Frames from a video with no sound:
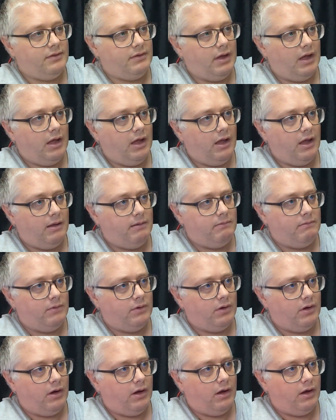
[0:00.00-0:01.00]

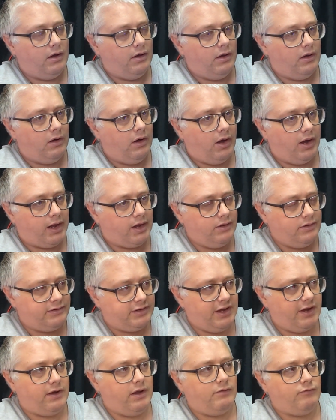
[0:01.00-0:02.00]
I can
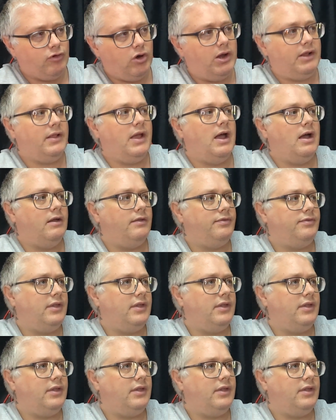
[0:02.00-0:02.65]
tell you right now